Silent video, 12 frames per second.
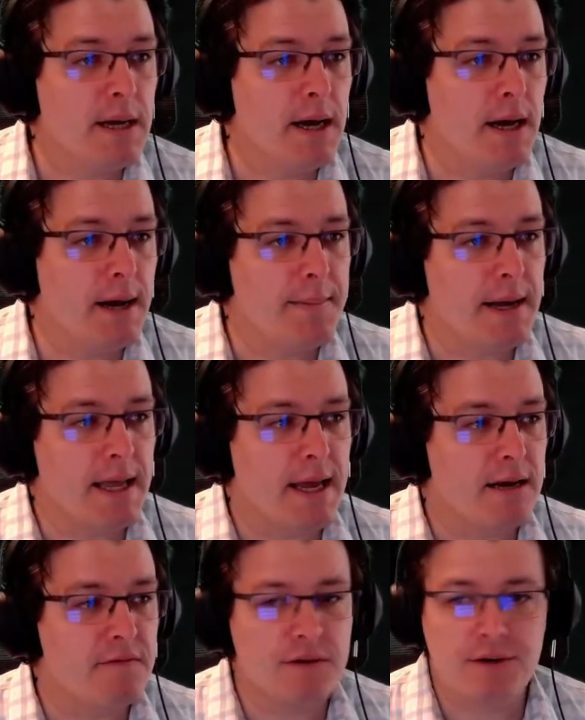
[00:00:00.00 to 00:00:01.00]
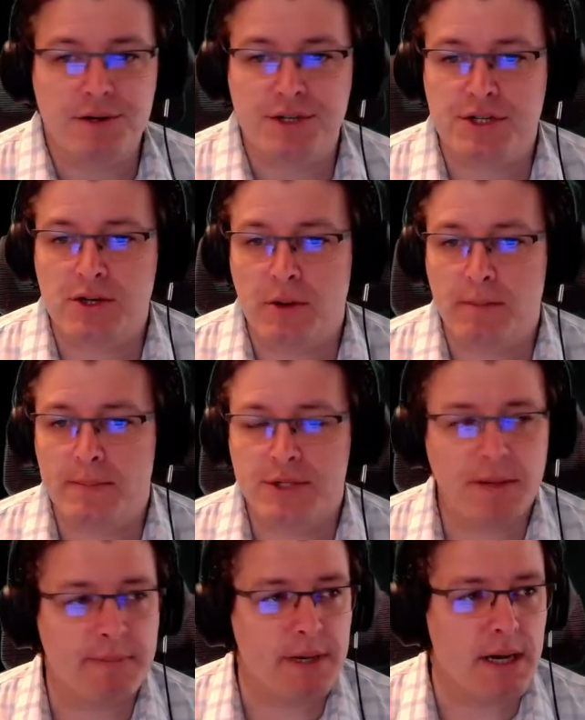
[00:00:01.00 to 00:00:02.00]
Again, if you're just
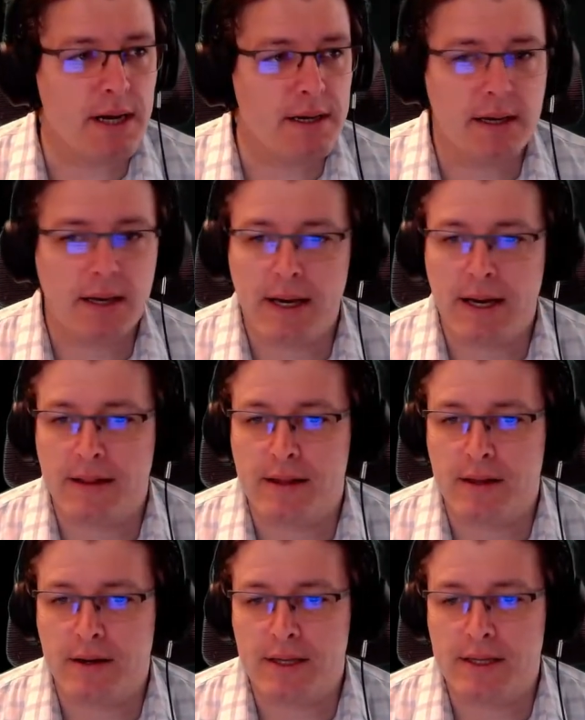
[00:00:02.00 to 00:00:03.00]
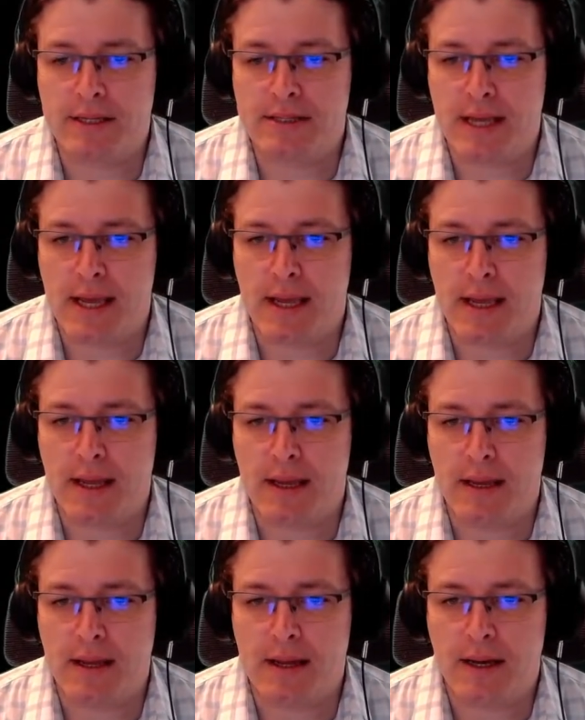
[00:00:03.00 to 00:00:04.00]
jumping on, there is
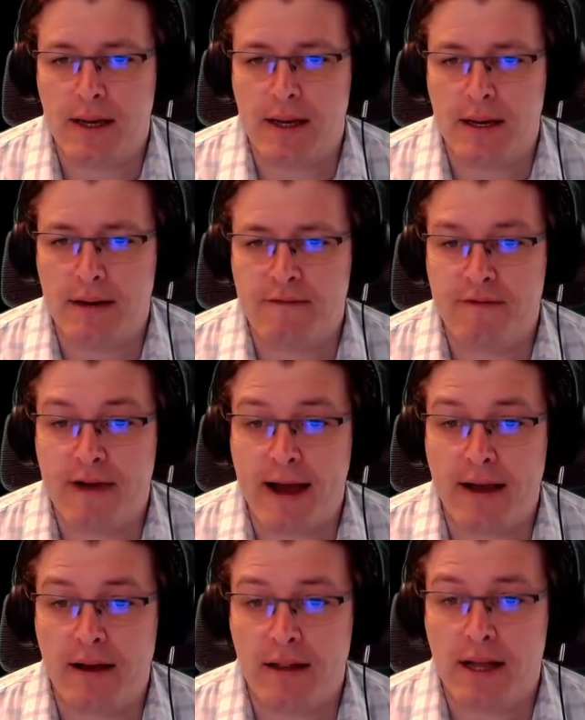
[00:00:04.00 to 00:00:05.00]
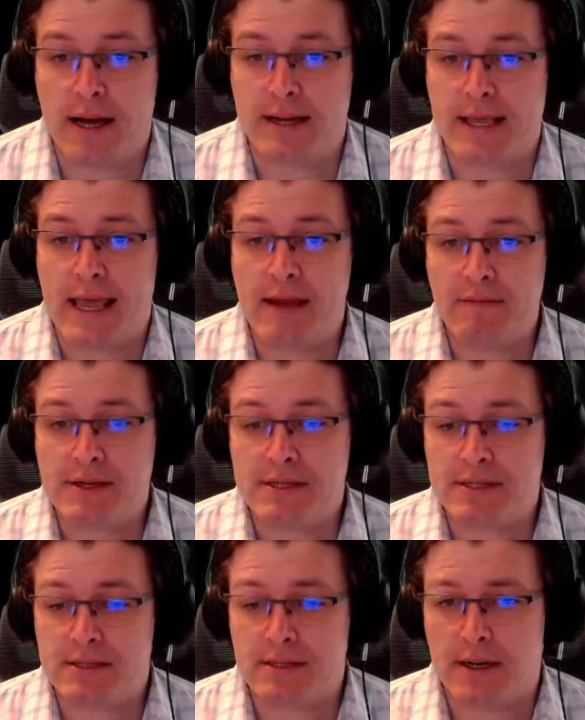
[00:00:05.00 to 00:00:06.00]
a file on
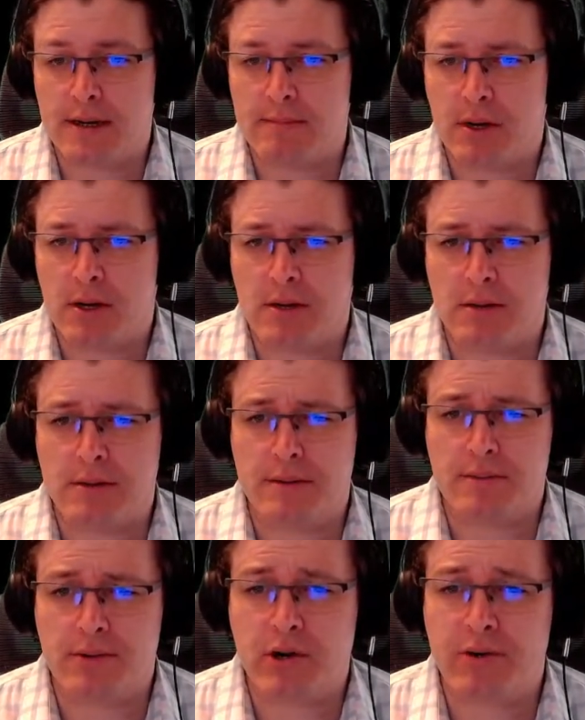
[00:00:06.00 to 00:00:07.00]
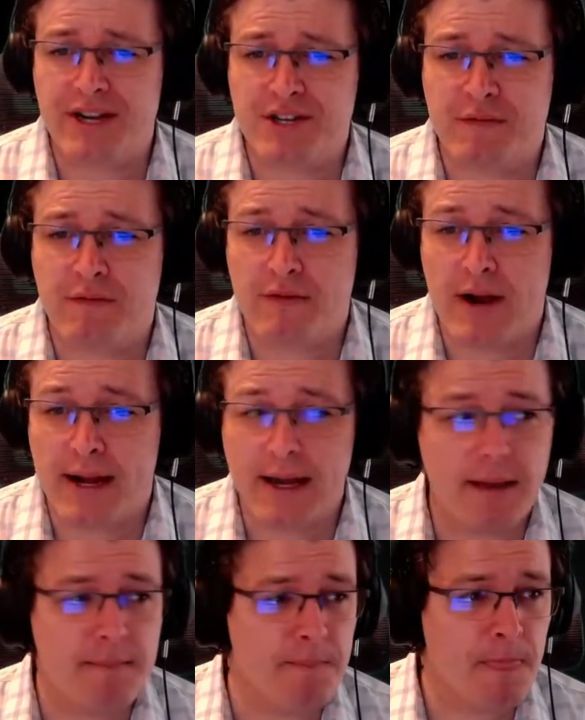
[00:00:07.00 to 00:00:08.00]
Canvas called Regression Friday.